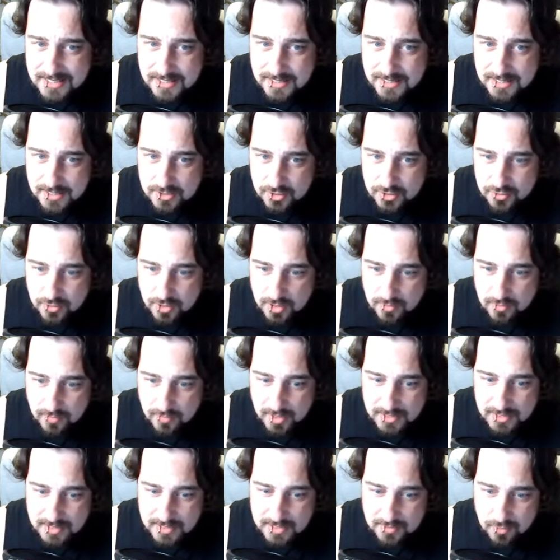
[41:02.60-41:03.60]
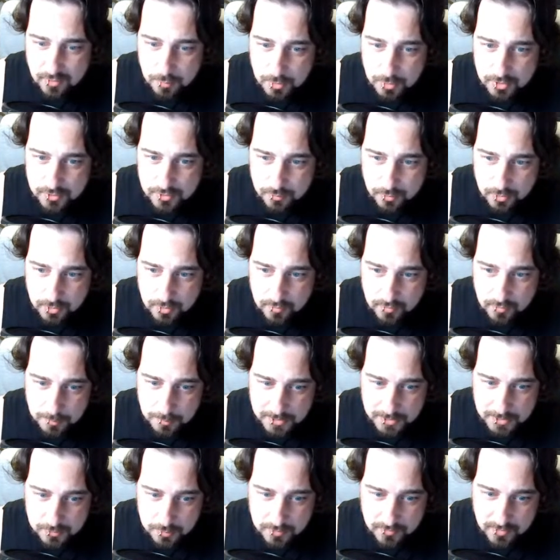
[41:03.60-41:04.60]
and ages trying to find in different books from all over the
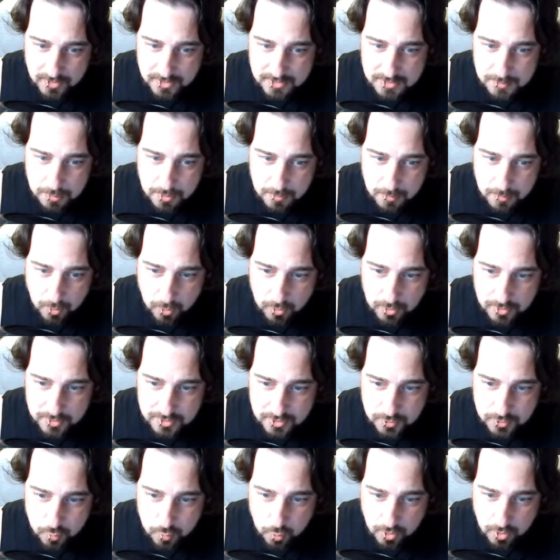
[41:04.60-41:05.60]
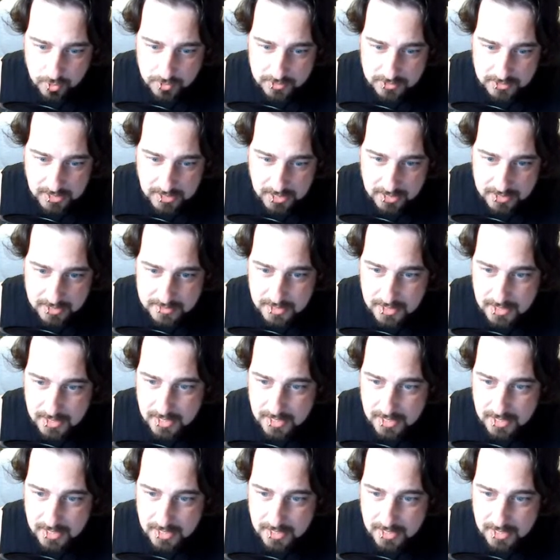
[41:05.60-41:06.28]
place. We've actually put them all into one guide.